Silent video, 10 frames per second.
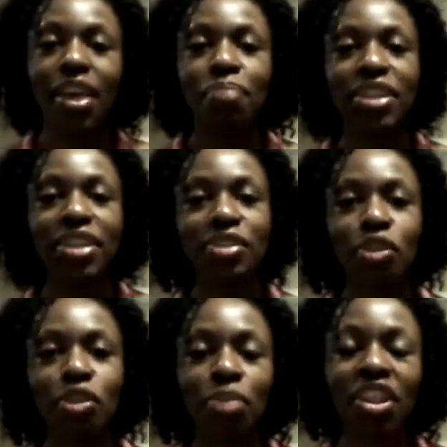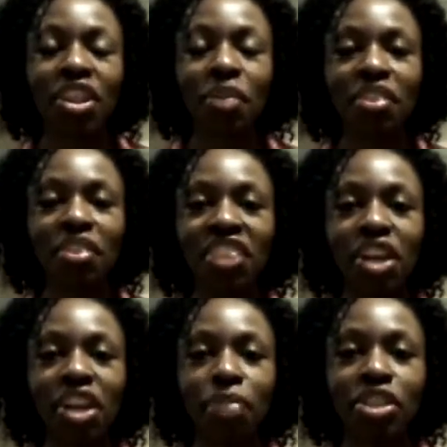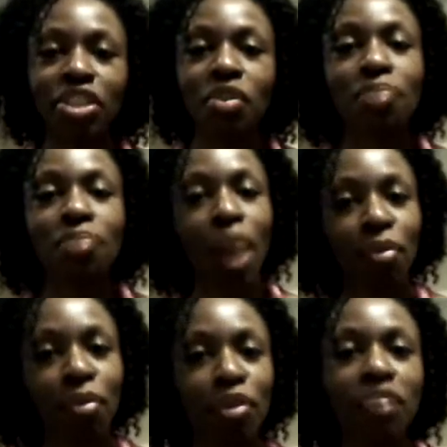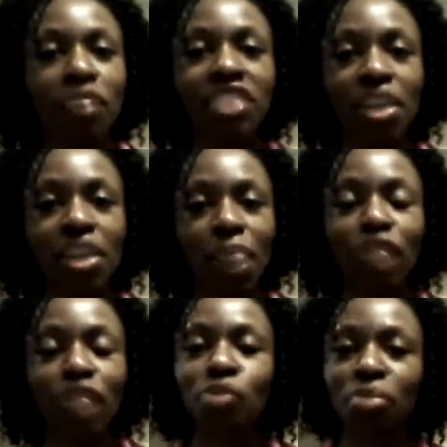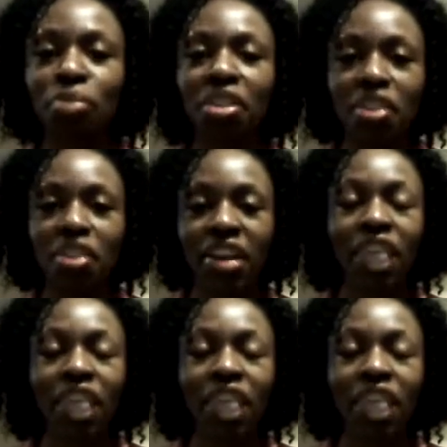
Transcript: PC2, P31DV here coming to you with my review of Jillian Michaels' Ripped in 30.